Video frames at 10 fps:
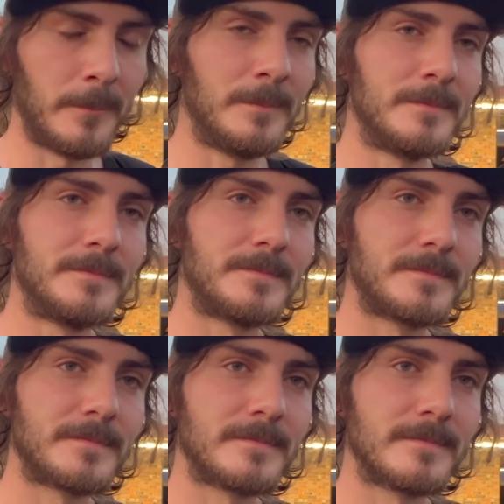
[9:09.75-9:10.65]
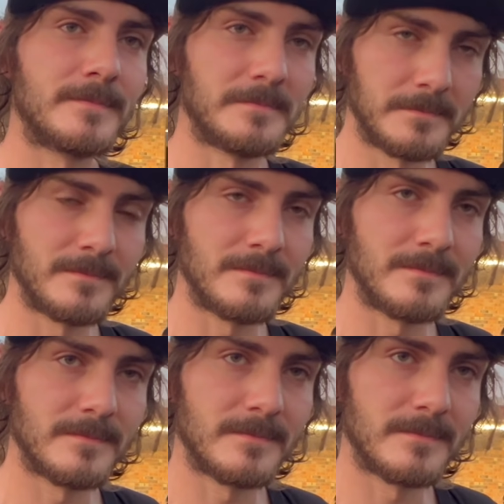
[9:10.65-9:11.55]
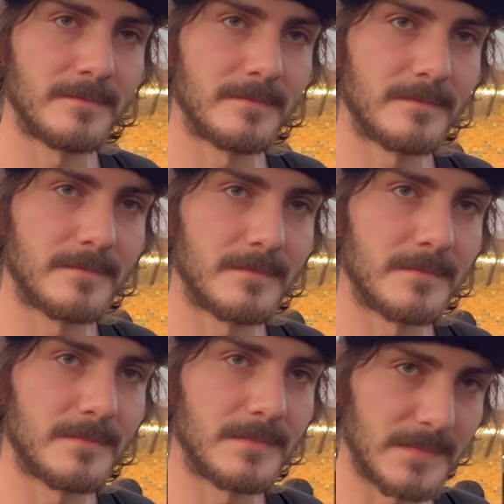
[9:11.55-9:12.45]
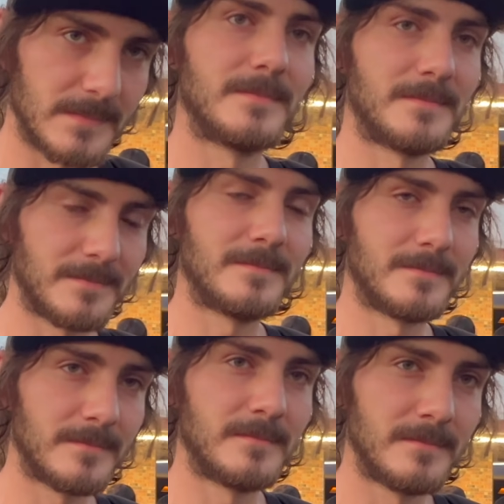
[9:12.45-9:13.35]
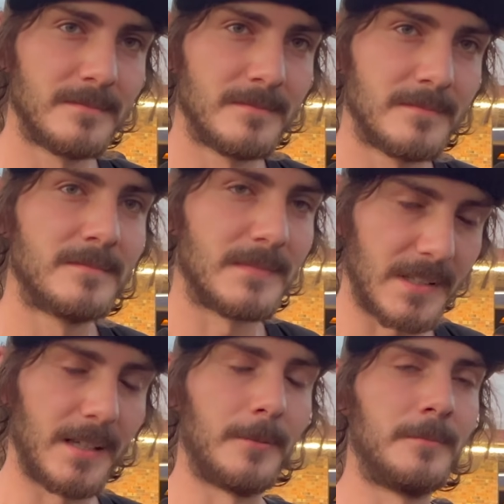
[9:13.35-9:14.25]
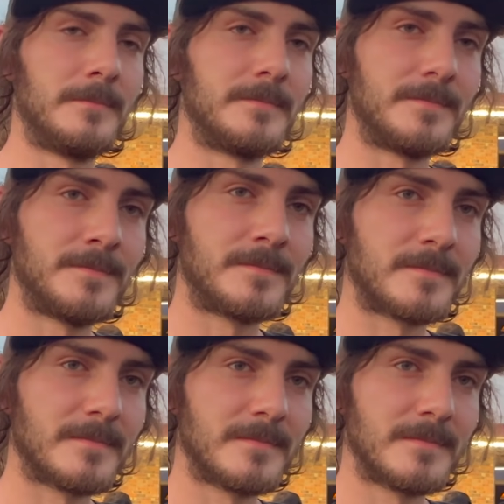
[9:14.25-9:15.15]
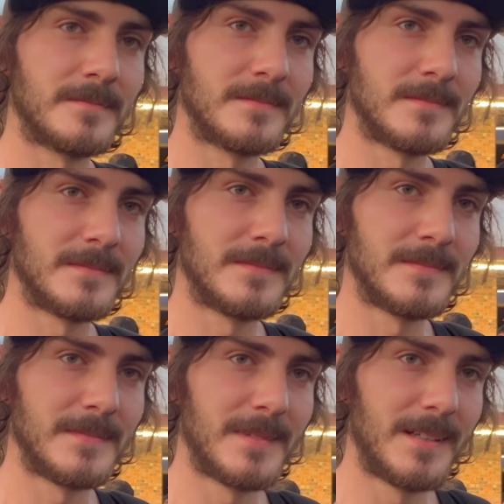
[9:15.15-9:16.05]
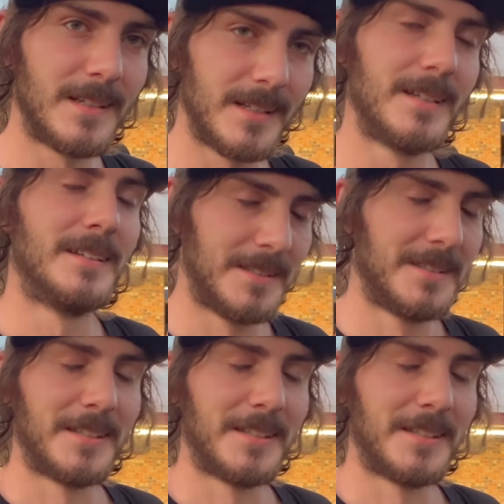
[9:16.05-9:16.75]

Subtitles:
We were just chatting. You were riding an electric bike, kind of getting used to, but it didn't go over 25 miles an hour, right?